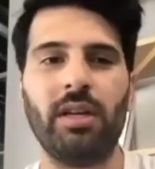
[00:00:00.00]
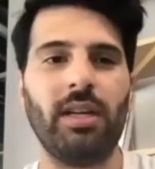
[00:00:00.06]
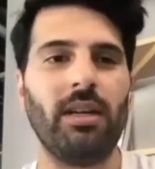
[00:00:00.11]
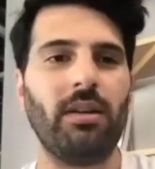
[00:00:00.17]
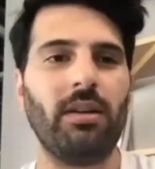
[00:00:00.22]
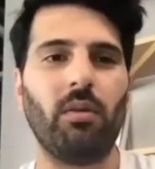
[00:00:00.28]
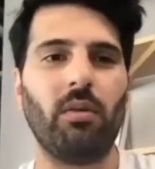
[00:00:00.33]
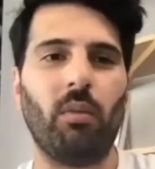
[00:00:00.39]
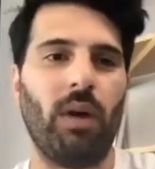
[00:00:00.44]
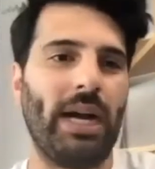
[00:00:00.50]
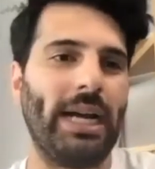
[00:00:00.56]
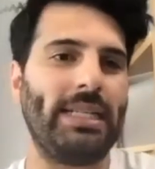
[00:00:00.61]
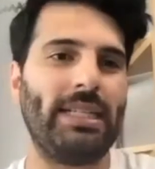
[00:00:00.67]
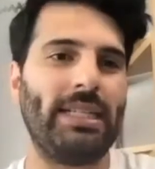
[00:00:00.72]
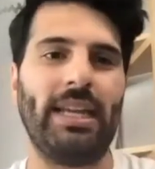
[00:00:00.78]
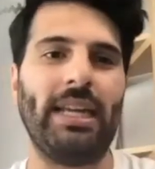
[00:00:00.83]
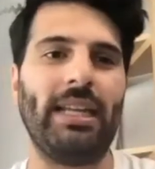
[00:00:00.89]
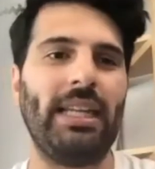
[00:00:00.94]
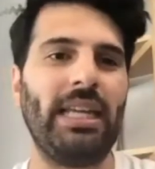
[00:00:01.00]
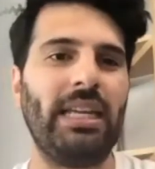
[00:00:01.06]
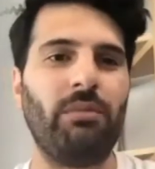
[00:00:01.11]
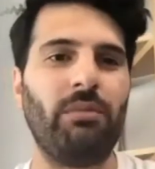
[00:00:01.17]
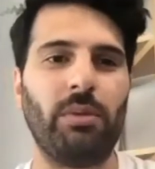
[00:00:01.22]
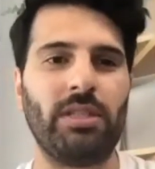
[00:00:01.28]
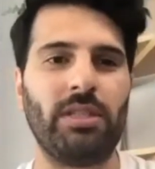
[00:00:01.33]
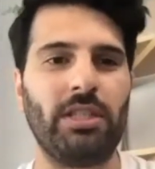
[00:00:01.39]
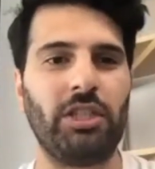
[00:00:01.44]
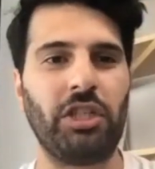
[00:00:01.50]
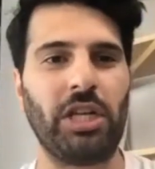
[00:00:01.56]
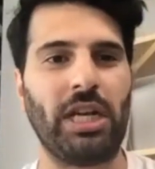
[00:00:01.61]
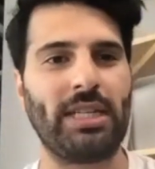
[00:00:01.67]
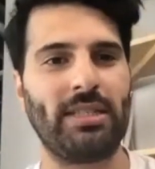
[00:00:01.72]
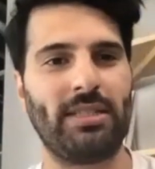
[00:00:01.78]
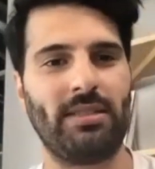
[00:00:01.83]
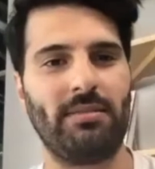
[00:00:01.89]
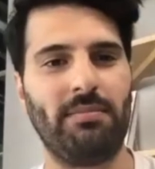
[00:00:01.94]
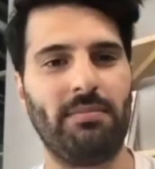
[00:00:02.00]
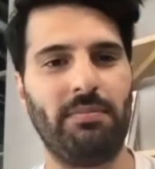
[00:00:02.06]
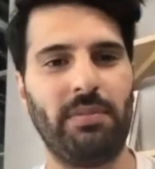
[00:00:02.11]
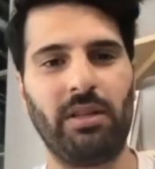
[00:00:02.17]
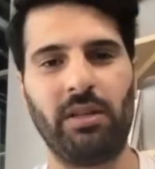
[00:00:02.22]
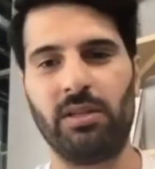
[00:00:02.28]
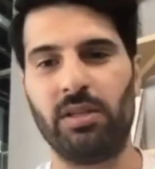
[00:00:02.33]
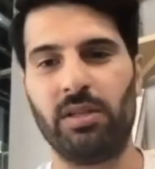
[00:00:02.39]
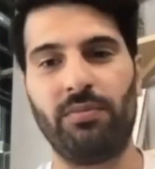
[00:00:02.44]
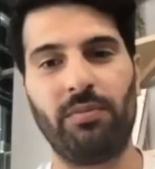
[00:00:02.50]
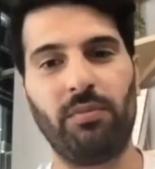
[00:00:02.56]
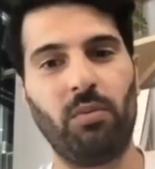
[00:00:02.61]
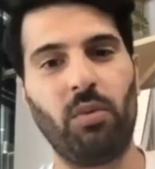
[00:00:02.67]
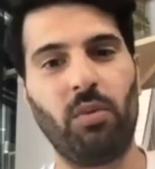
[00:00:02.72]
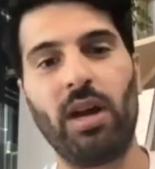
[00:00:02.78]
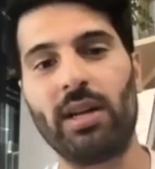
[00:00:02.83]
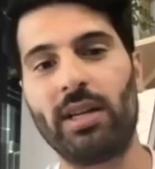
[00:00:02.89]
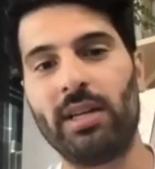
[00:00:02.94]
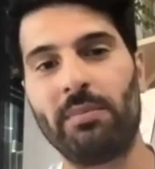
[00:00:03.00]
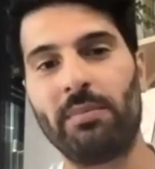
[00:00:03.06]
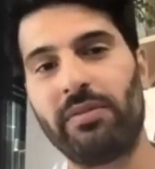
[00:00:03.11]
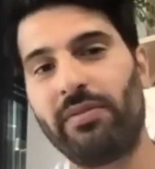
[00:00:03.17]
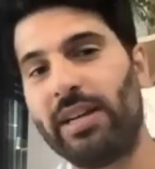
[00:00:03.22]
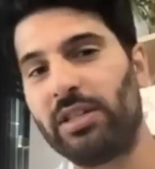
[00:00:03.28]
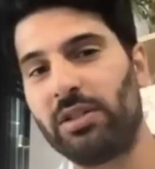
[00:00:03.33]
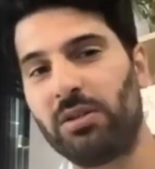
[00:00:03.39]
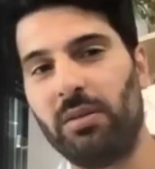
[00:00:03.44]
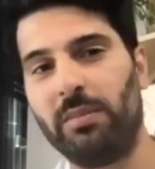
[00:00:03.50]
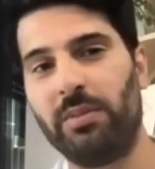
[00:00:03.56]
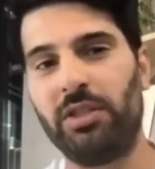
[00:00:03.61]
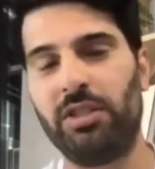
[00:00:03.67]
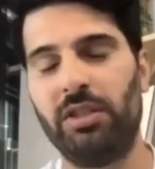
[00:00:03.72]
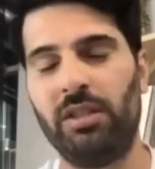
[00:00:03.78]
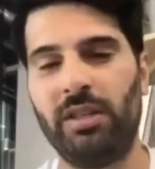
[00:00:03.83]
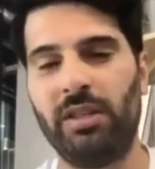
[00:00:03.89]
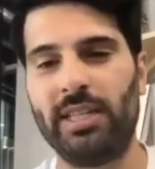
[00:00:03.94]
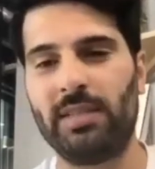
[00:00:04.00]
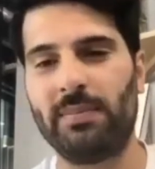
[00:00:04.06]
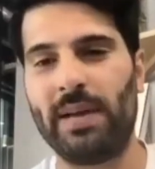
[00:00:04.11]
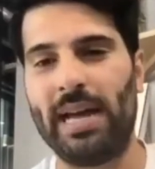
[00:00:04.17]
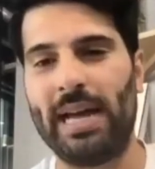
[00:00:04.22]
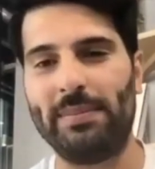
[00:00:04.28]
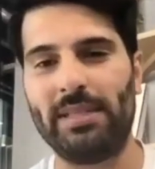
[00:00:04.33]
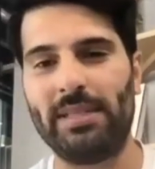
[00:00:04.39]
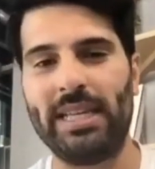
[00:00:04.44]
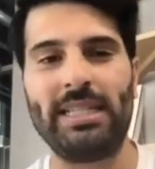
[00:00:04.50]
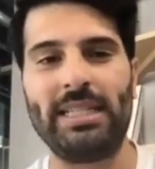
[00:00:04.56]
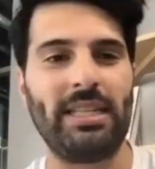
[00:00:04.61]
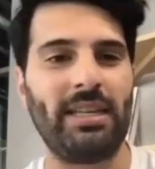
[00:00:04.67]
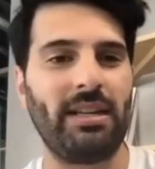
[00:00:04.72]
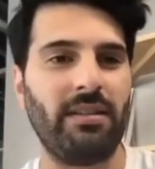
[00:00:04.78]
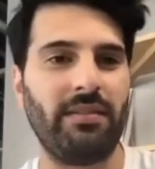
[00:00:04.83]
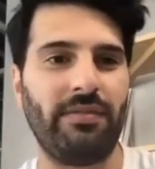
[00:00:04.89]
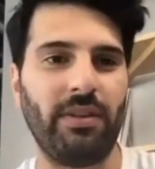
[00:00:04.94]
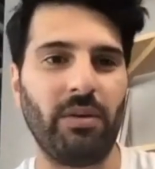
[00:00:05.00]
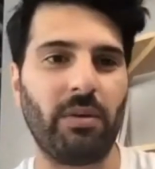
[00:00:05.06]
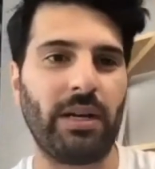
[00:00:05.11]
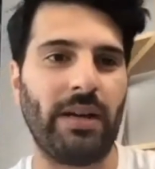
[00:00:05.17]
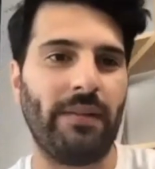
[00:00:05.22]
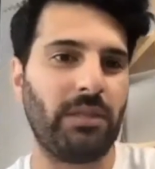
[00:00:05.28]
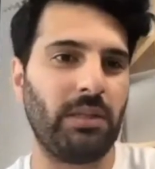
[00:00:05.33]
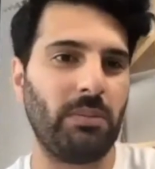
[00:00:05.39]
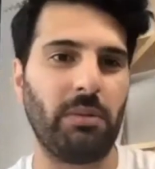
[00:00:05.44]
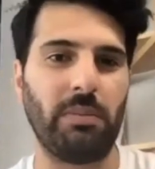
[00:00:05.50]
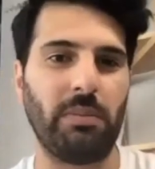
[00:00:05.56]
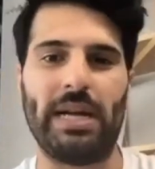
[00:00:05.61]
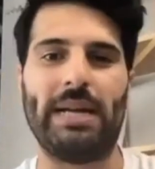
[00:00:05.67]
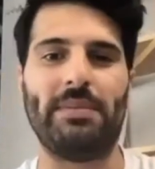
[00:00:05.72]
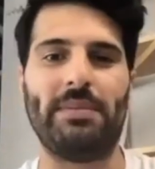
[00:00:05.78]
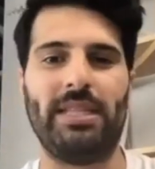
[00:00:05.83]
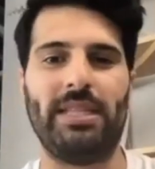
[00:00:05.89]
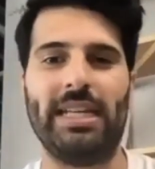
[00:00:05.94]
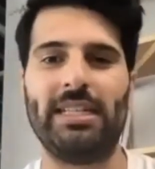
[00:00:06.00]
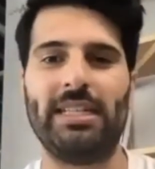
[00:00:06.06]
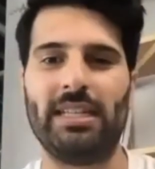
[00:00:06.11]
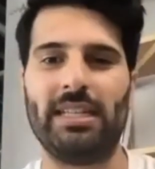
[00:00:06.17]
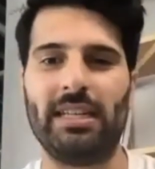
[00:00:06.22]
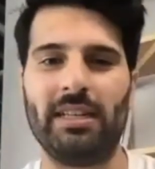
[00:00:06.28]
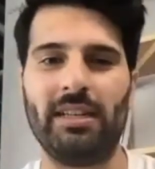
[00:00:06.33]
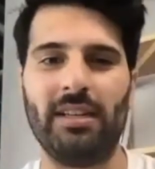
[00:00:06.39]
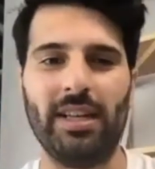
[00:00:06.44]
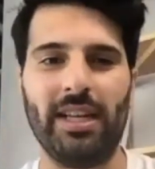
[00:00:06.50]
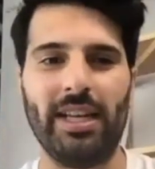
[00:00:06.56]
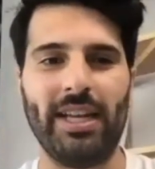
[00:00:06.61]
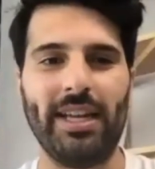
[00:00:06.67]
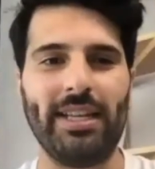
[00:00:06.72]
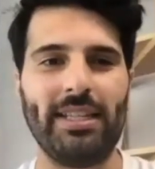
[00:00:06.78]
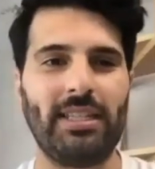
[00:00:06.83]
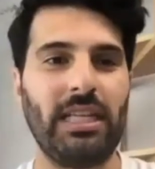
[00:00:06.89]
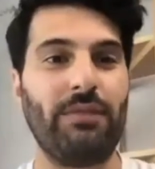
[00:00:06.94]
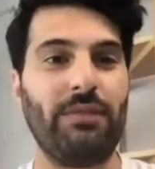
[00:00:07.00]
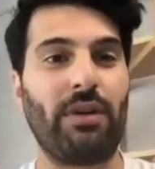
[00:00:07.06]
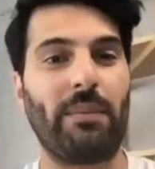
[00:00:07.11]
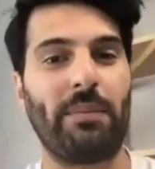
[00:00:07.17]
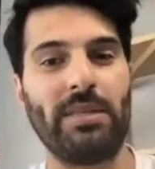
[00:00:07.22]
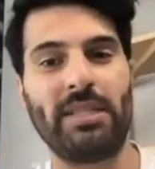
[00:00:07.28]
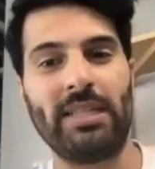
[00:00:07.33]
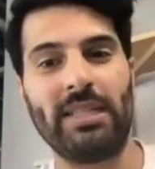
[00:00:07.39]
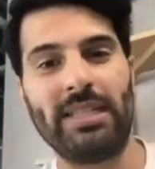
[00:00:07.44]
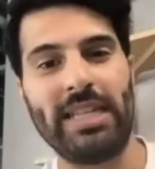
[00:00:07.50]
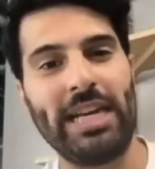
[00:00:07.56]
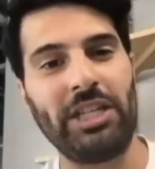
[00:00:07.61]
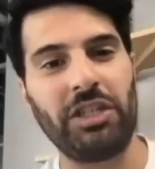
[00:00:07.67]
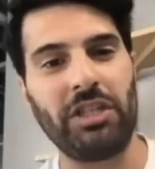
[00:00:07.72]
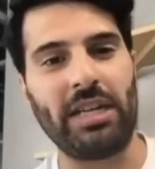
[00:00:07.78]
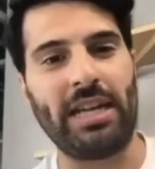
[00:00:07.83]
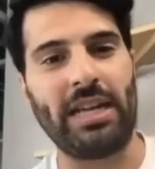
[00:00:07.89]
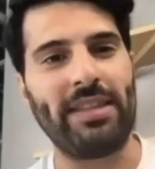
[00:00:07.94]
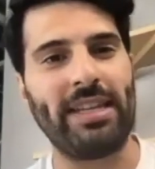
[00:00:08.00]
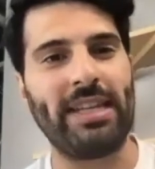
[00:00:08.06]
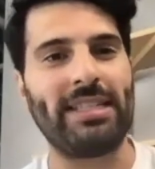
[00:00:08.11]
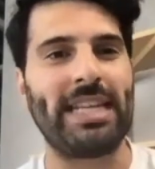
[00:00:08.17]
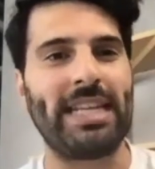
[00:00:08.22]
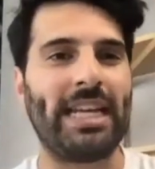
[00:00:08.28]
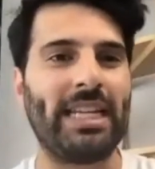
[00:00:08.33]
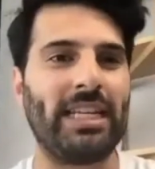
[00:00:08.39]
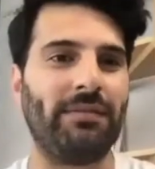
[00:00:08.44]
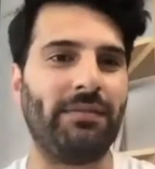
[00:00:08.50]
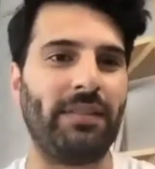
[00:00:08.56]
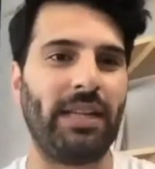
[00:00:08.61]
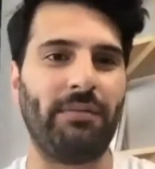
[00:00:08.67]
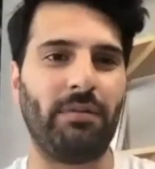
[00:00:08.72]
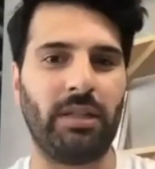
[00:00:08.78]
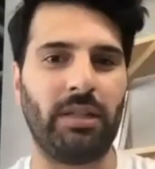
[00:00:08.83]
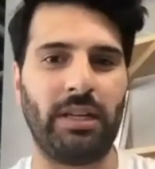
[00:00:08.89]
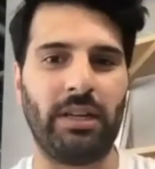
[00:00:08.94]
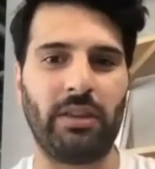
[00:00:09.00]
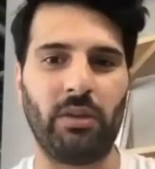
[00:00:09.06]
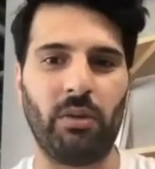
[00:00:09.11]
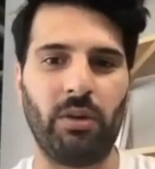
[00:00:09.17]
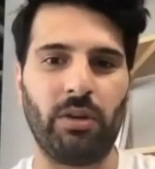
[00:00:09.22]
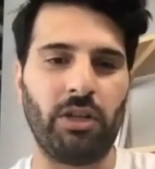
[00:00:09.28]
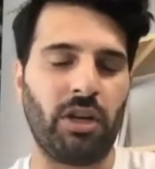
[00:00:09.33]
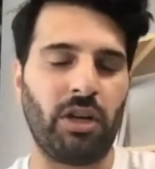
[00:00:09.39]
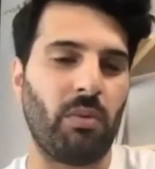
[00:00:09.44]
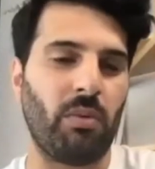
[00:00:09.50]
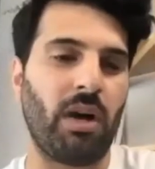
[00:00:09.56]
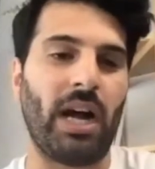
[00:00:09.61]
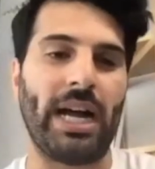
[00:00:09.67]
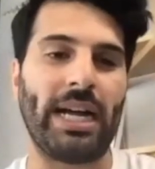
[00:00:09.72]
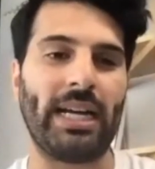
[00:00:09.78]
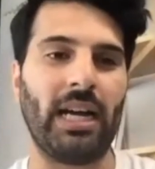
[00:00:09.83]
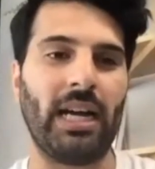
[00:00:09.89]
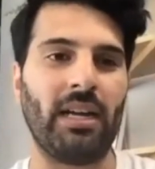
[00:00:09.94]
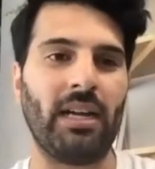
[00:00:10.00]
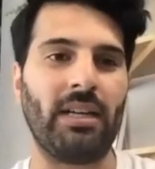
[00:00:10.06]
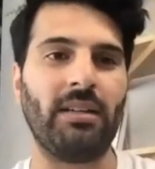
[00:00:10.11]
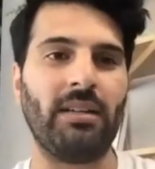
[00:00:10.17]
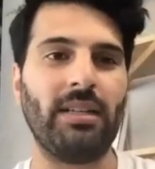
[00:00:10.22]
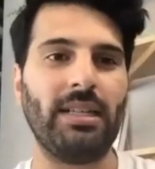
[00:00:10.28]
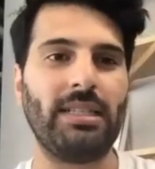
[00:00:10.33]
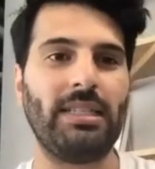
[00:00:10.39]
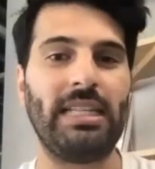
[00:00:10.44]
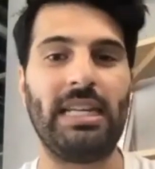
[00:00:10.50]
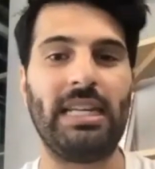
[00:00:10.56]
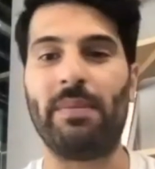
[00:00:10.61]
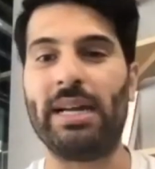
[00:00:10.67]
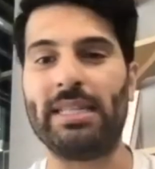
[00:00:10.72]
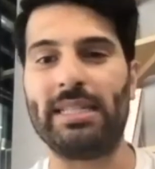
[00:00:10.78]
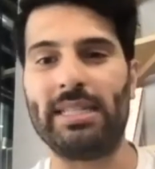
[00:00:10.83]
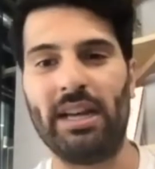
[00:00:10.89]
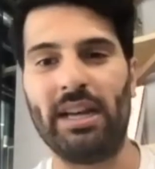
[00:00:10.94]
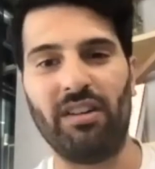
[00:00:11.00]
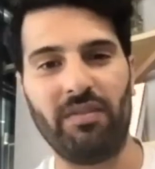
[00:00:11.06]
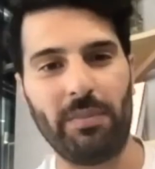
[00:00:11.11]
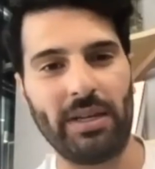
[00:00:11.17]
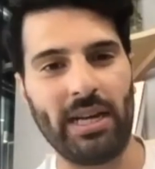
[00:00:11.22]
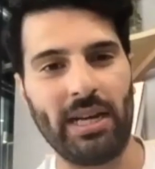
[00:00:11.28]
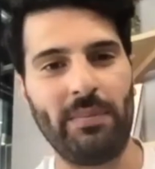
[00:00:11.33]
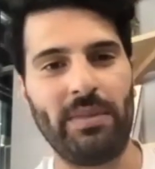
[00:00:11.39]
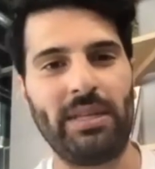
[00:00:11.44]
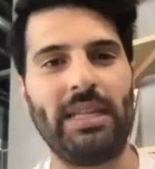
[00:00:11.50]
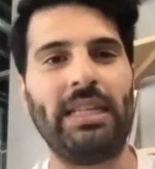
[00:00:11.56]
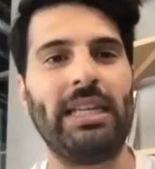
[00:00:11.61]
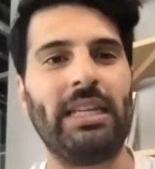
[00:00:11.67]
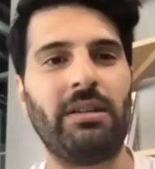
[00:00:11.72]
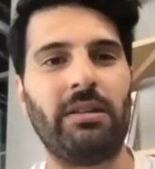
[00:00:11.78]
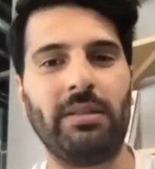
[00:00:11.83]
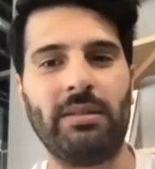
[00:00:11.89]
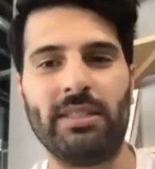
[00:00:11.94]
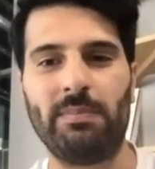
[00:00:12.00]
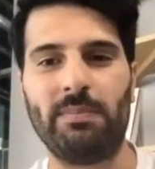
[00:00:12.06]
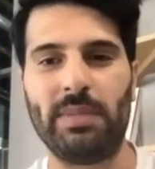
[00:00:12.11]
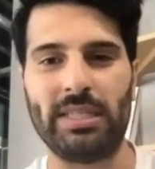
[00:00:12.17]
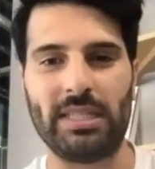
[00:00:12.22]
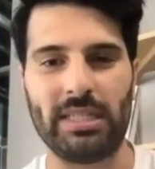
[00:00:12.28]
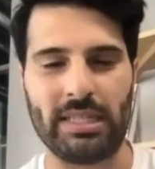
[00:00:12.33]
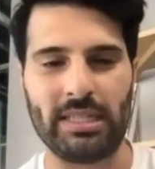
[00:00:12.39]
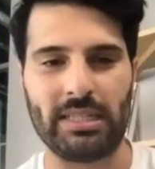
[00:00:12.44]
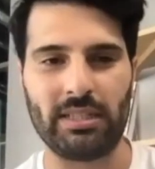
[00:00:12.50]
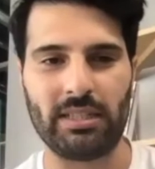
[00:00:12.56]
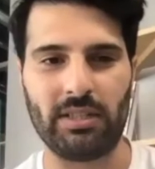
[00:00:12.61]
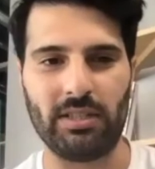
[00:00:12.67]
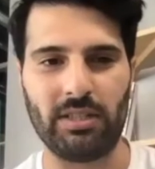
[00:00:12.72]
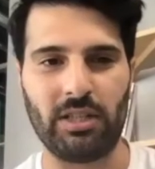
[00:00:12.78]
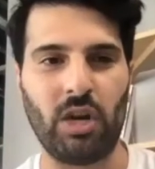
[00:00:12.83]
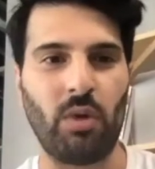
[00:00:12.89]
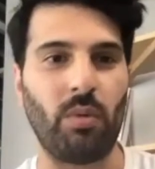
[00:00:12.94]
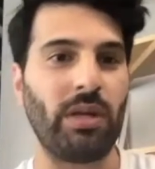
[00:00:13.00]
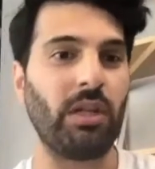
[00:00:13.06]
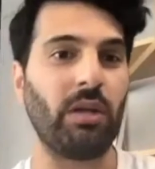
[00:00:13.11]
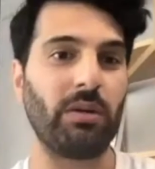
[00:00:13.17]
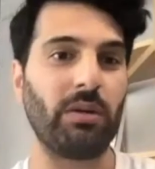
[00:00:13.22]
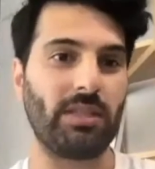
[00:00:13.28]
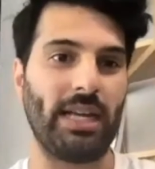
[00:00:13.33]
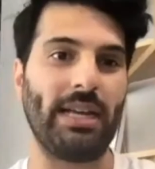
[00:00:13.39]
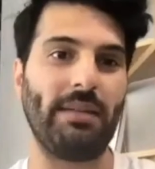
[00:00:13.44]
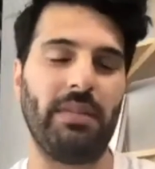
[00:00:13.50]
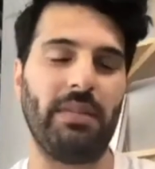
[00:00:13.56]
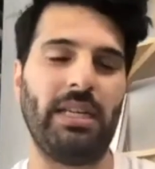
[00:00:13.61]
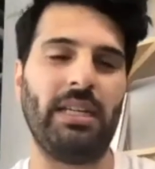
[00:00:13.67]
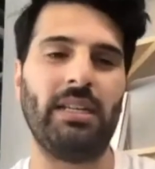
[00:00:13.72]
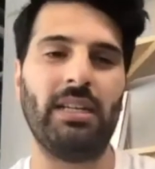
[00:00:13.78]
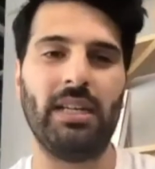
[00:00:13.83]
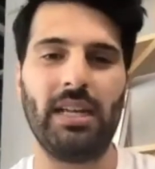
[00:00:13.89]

Why did they leave? Was it just because of work and professional opportunities? Perhaps they didn't feel comfortable. Perhaps they didn't see representation at the executive level and thought, I can't see myself becoming a leader in this business because no one looks like me.